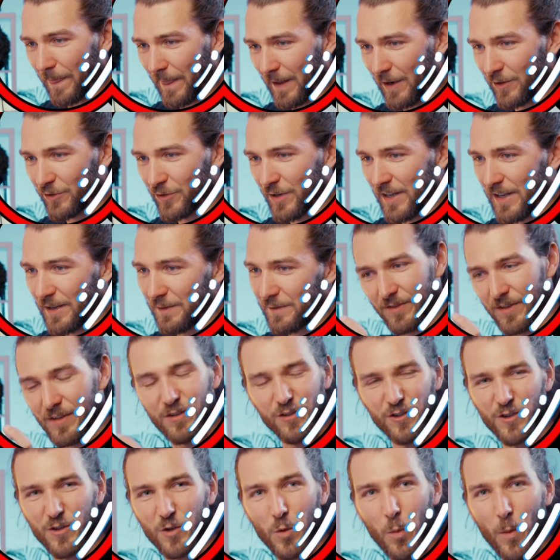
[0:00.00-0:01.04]
on your left, these are
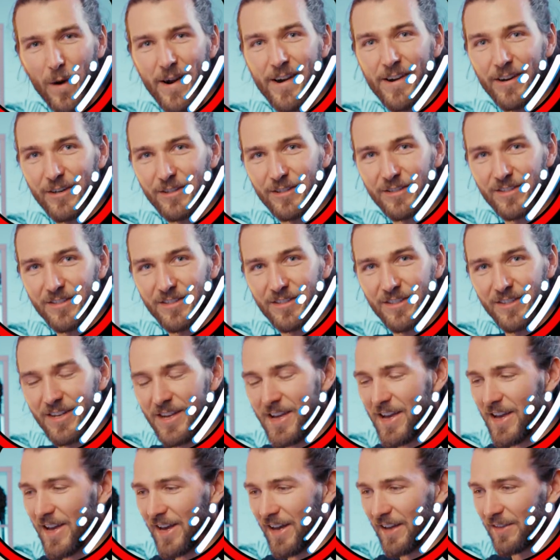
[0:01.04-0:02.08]
squares.
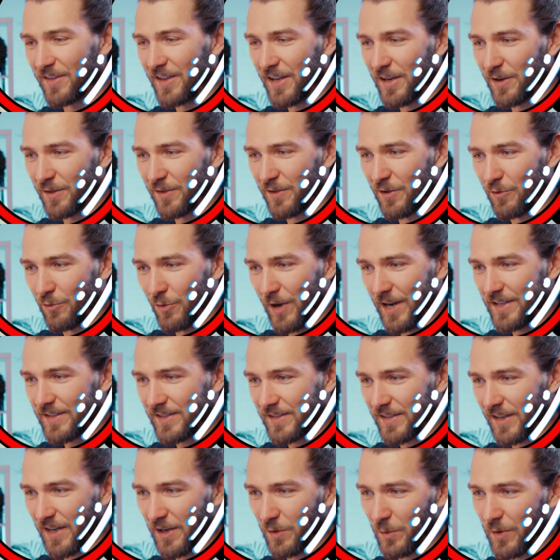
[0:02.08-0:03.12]
And then on the right
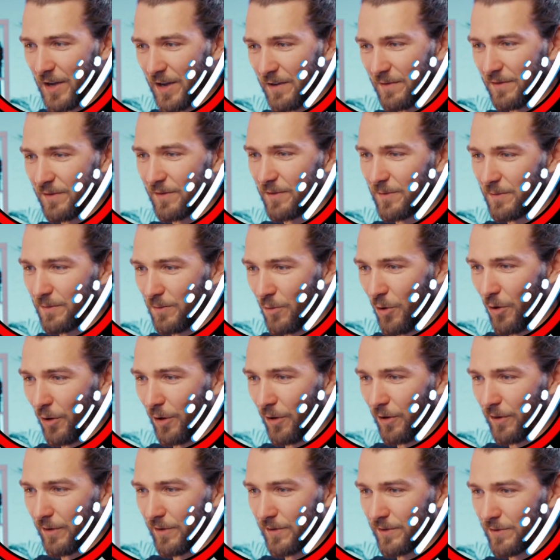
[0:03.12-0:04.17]
side, we have
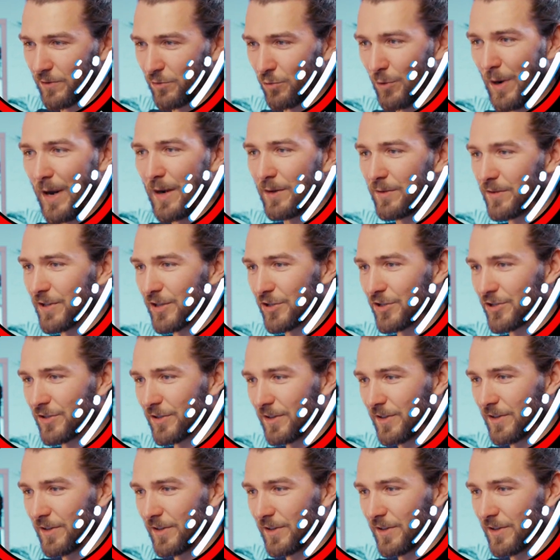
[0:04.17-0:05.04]
more roundish